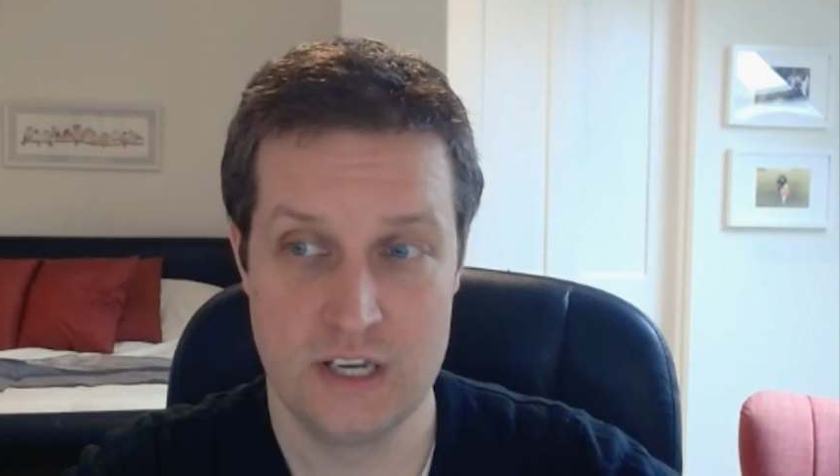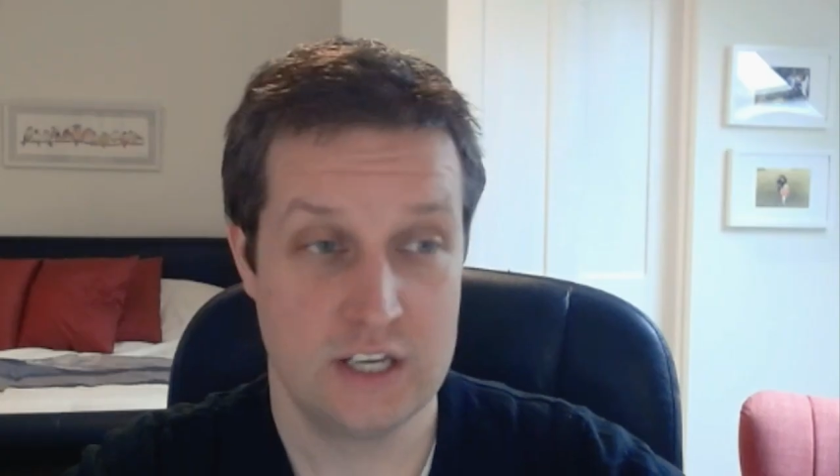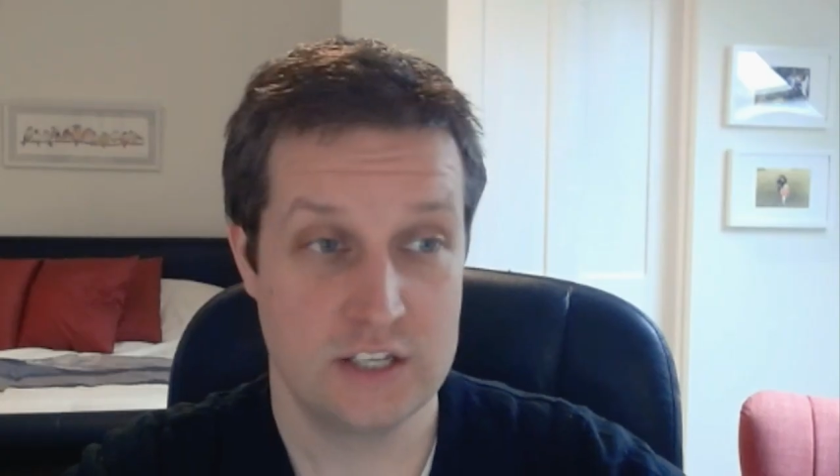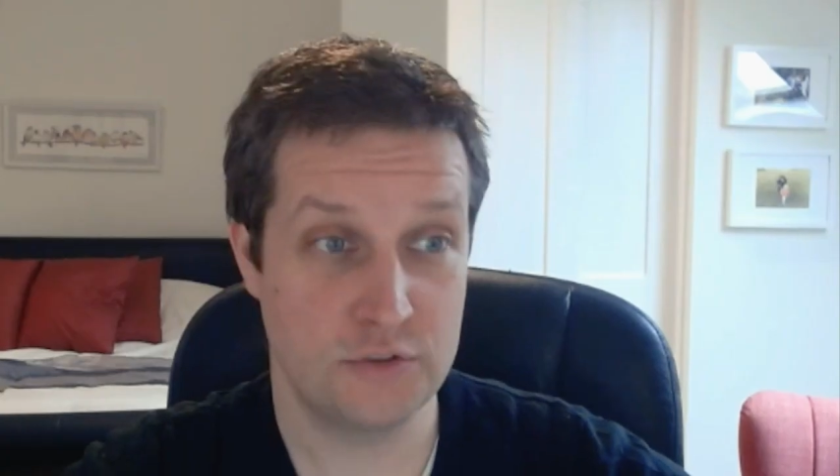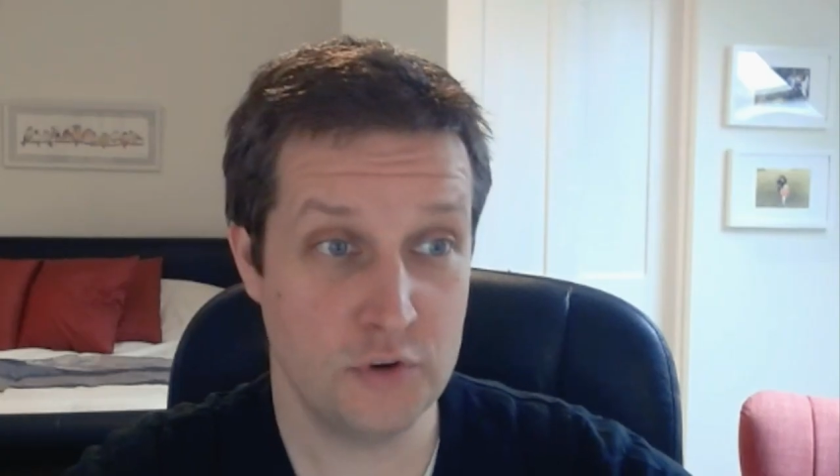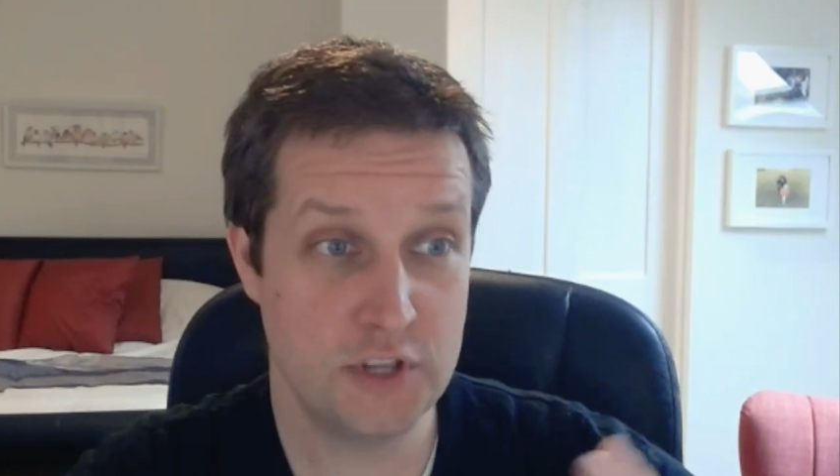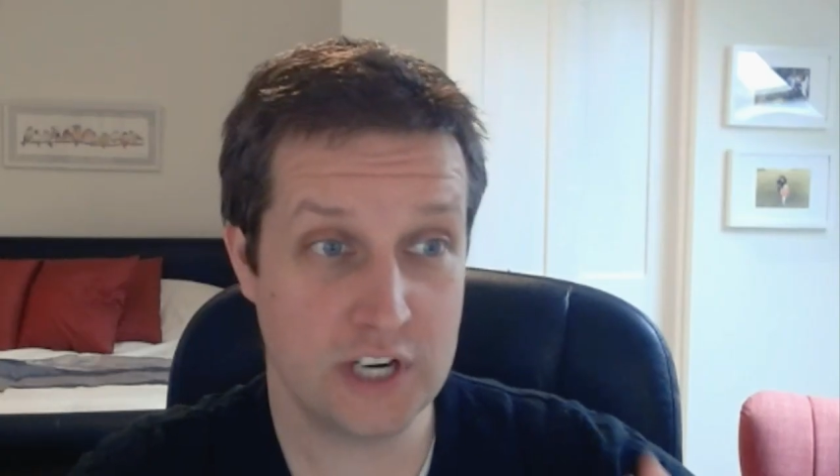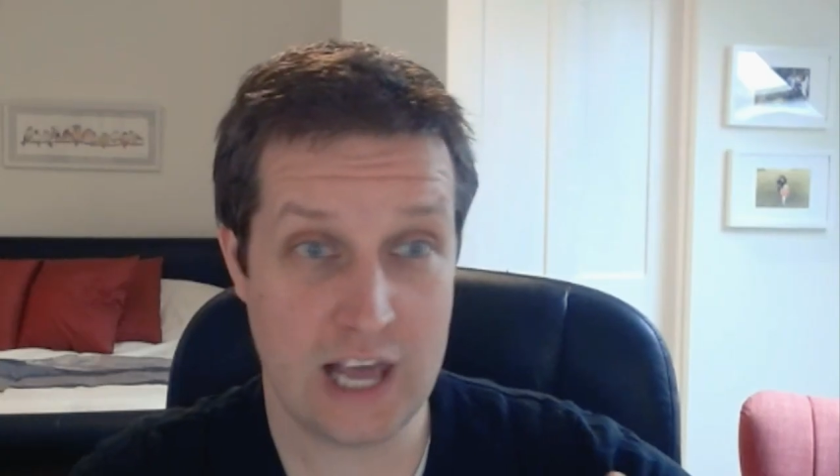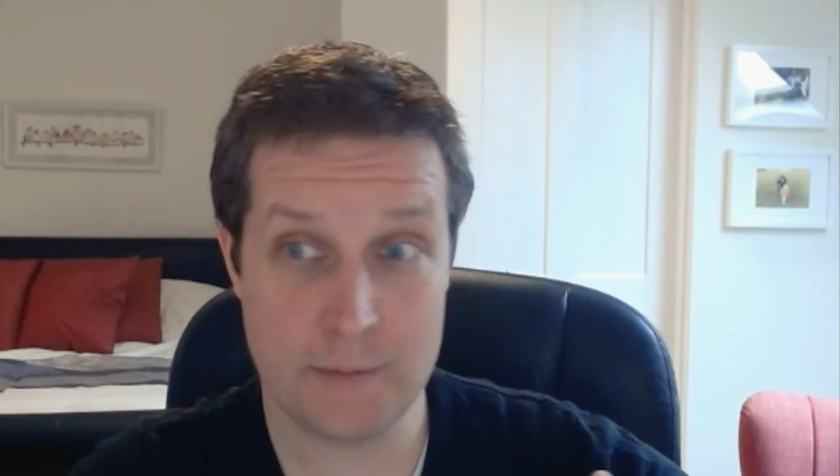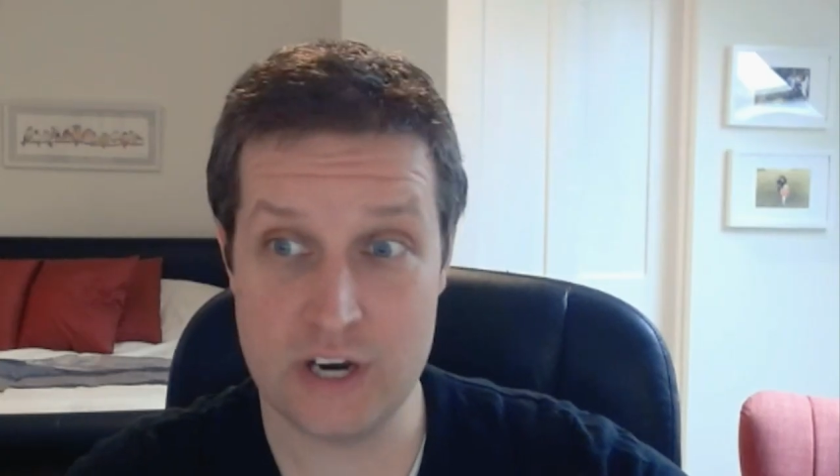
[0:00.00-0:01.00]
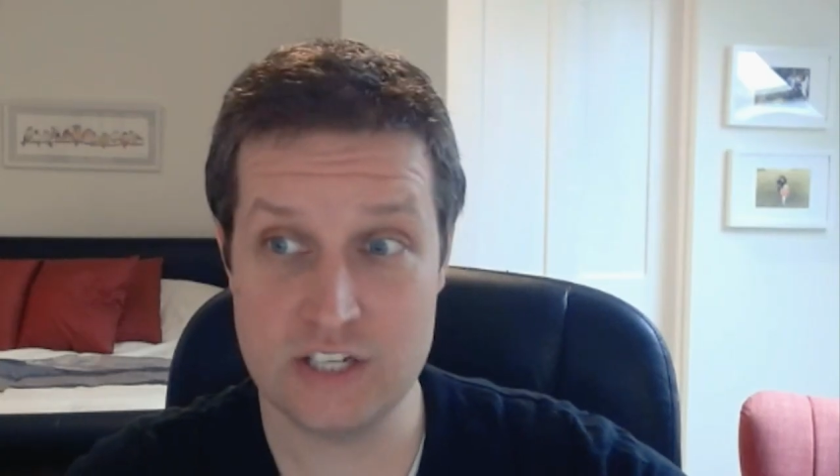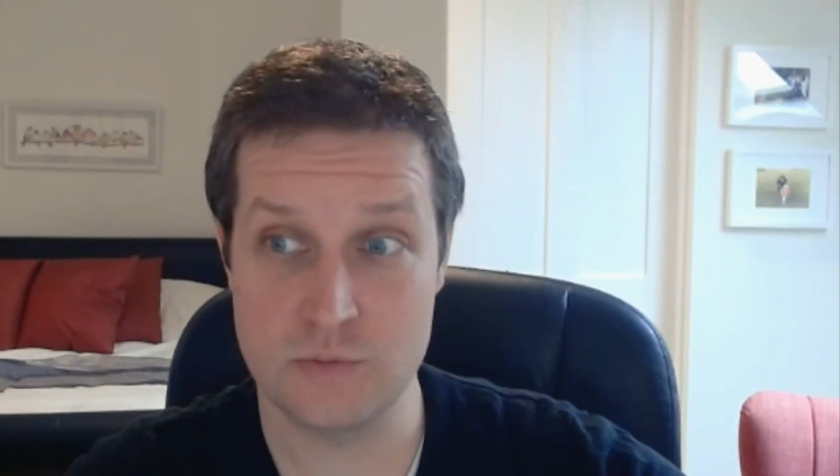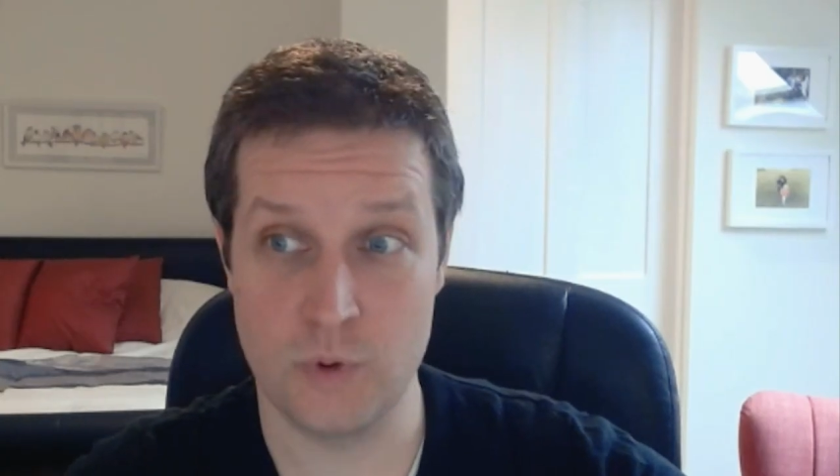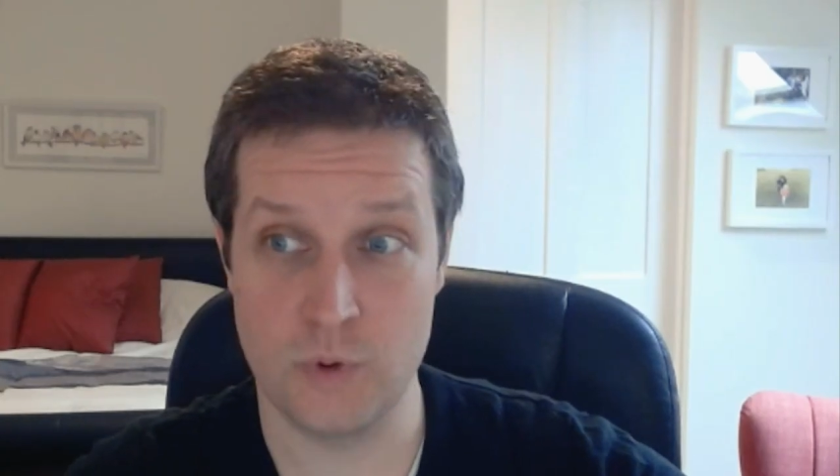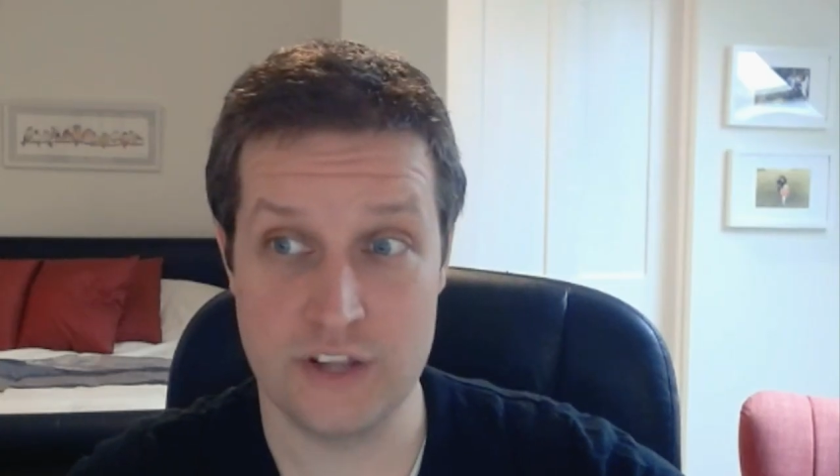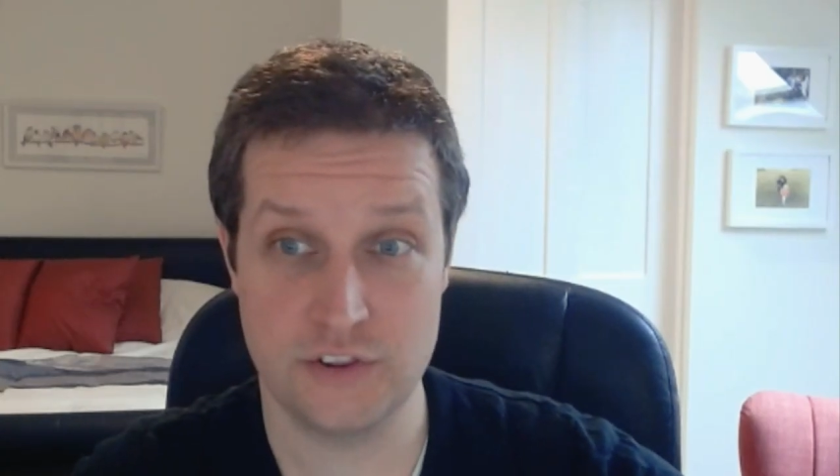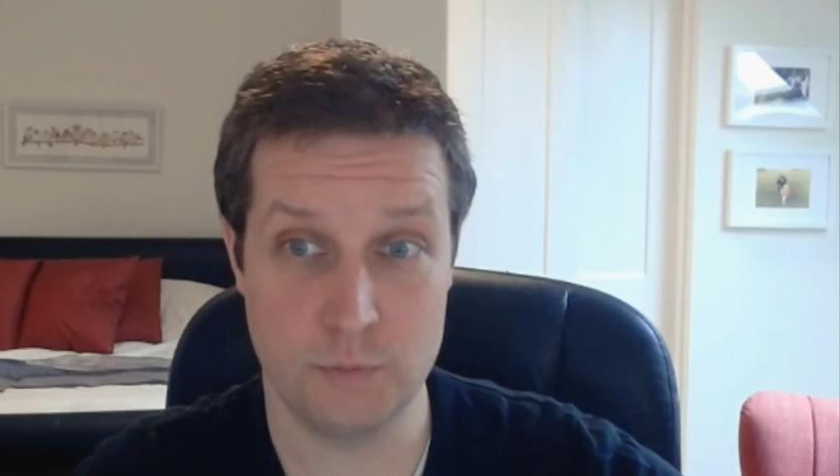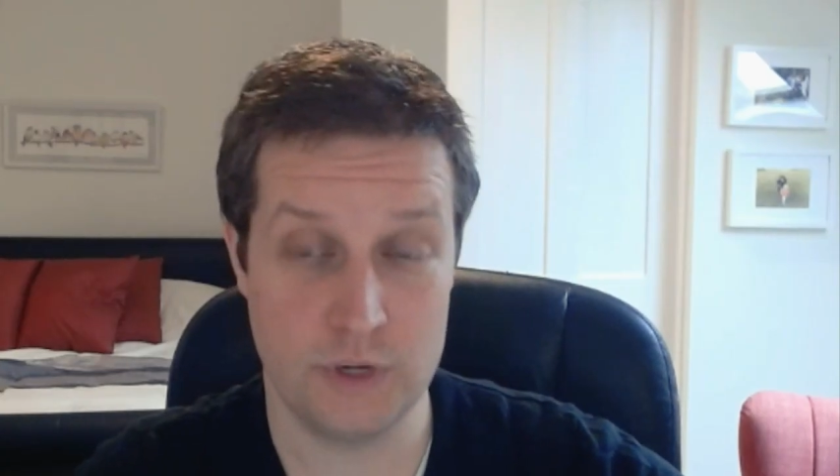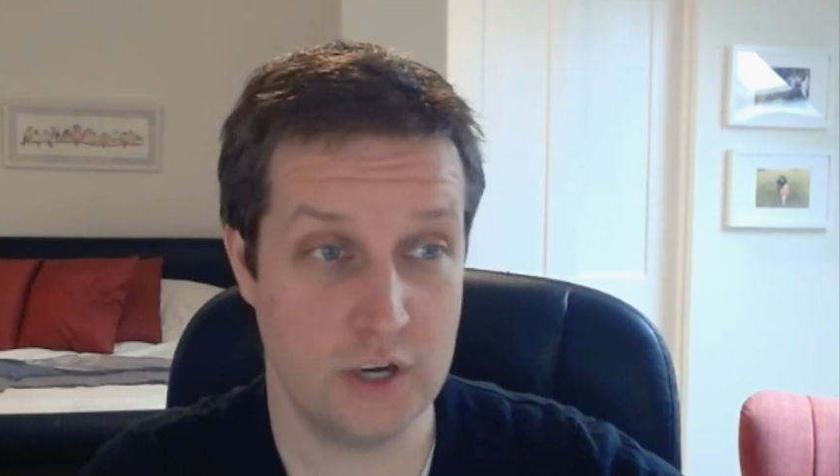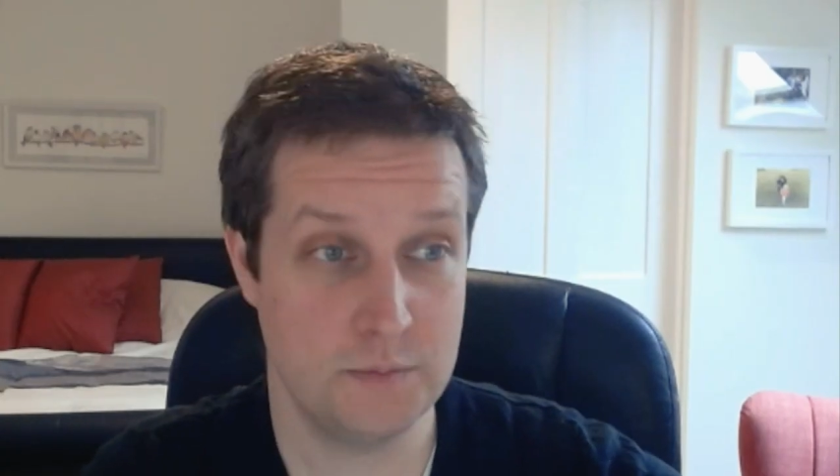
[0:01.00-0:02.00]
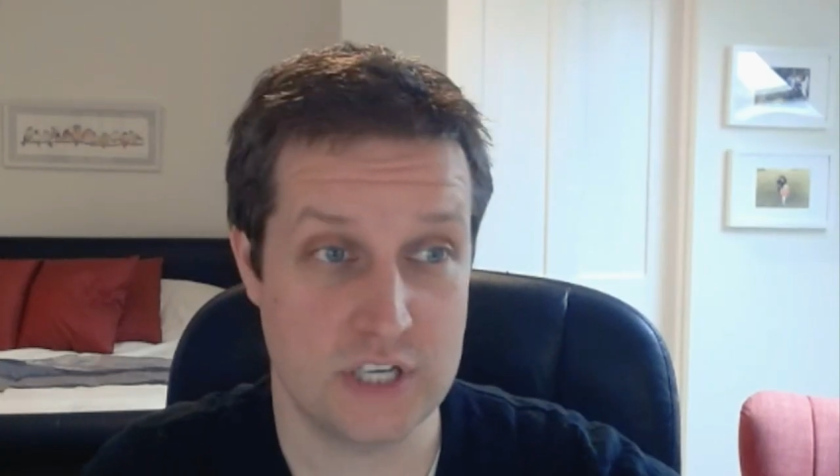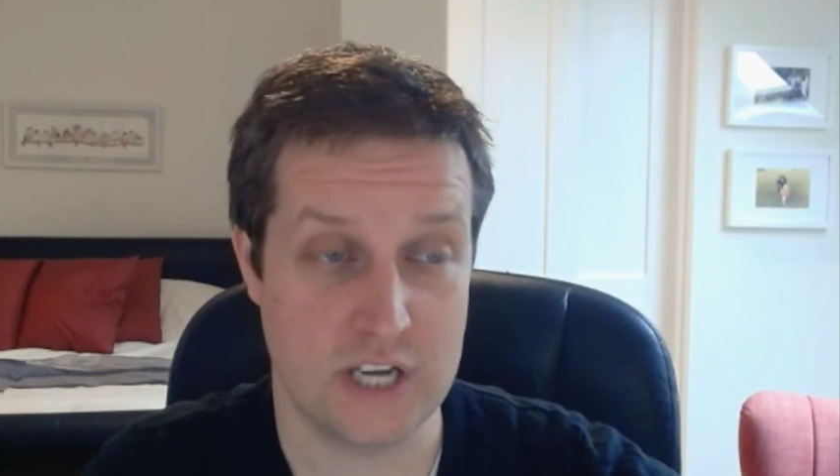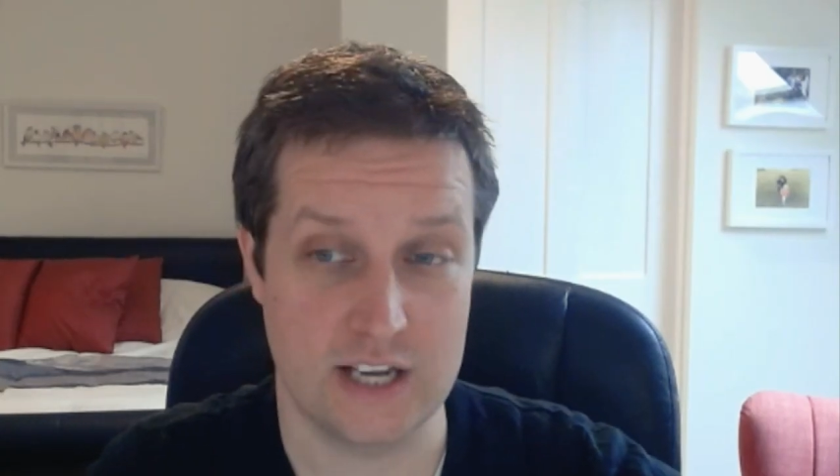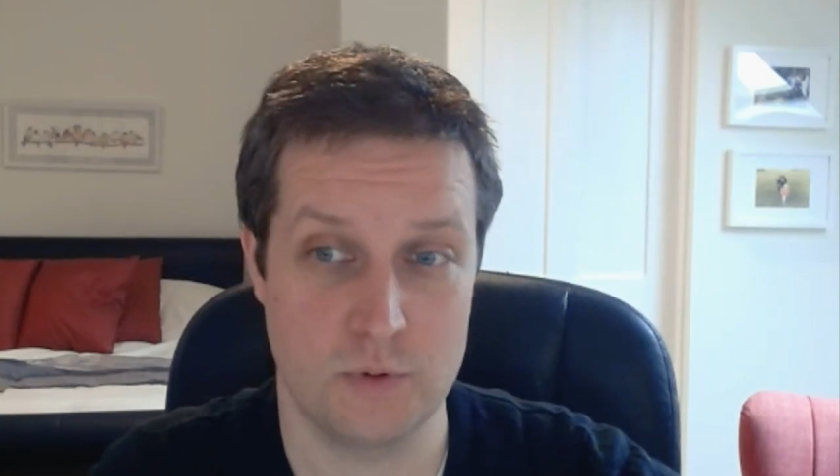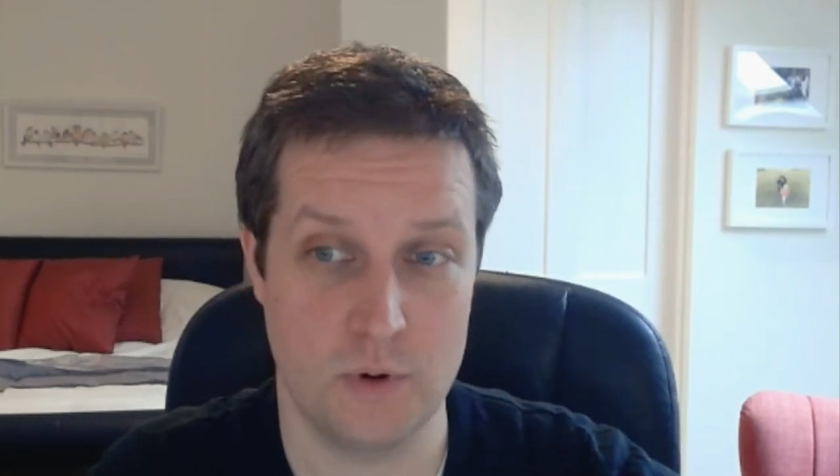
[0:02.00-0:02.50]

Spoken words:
So through the collaboration with Hubject,